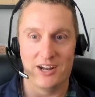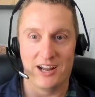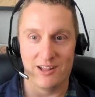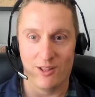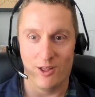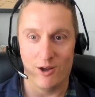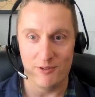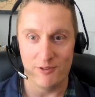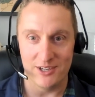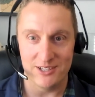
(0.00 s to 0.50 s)
I
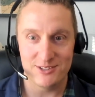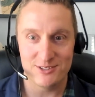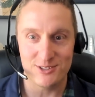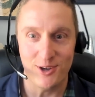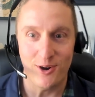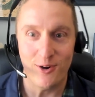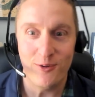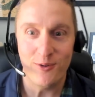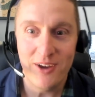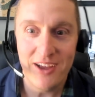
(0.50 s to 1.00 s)
love it.
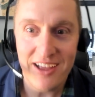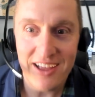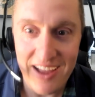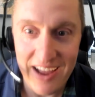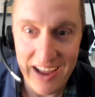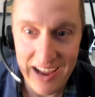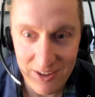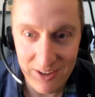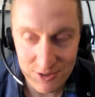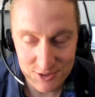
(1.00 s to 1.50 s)
So
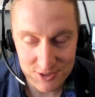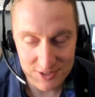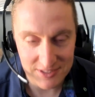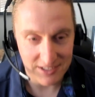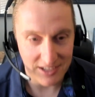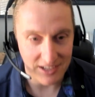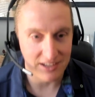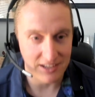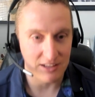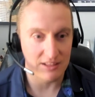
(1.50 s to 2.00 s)
Allison,
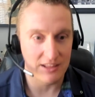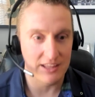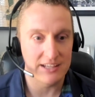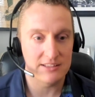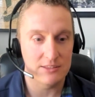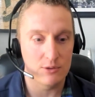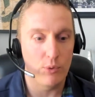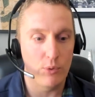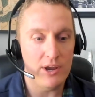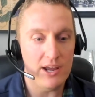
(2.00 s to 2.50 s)

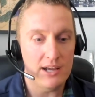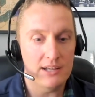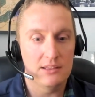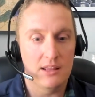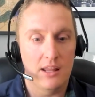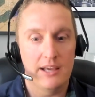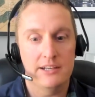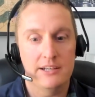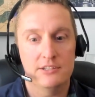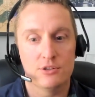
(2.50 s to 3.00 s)
like the way I'd
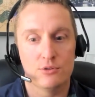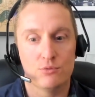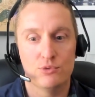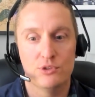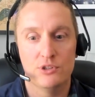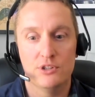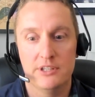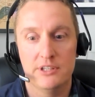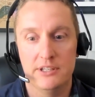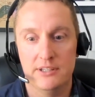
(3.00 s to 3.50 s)
like to
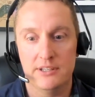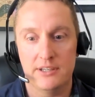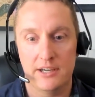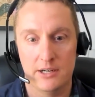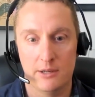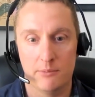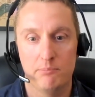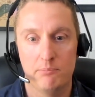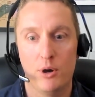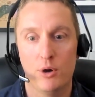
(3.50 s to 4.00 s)
really
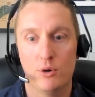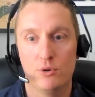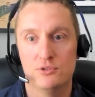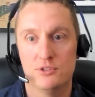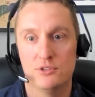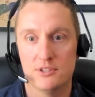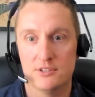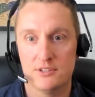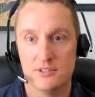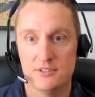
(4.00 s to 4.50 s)
kind of pose
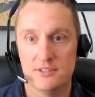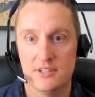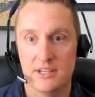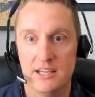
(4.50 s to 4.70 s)
this is